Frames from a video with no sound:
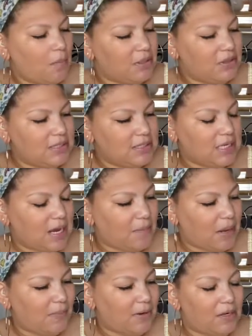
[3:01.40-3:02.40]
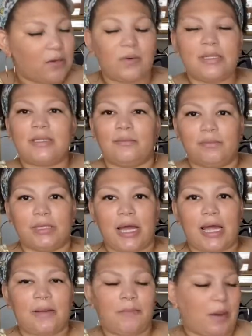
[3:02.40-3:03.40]
but this time I paired it with some
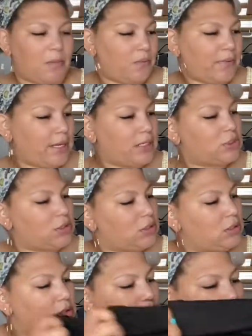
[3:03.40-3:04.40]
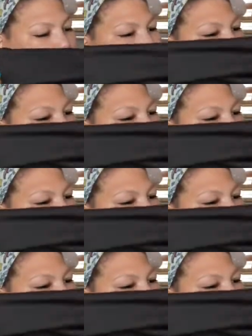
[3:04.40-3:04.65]
black paper bag jeans.